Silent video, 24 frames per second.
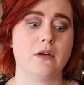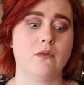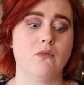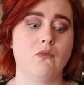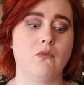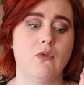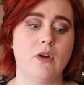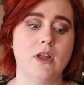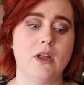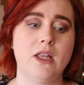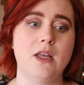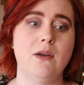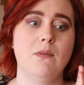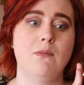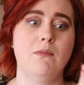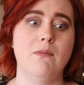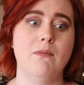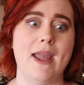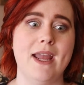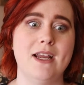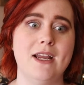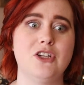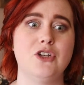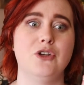It really
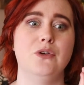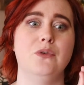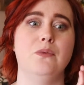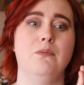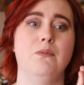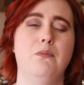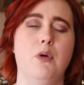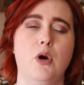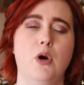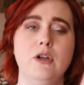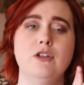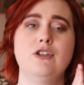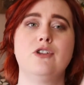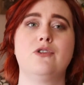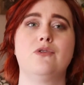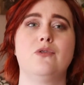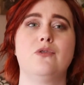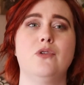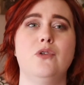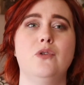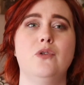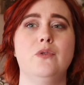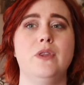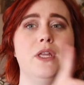makes you push
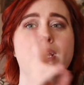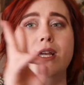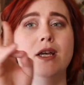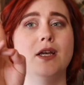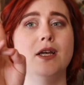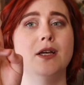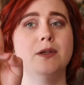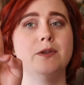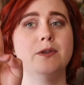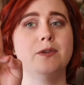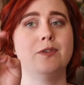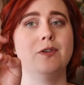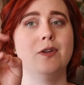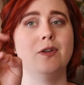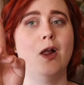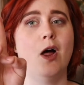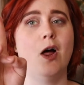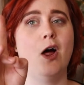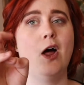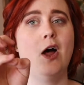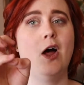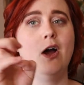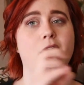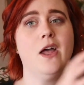through the
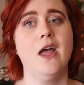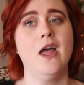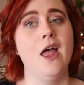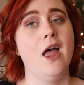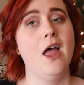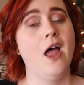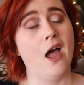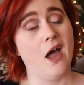slog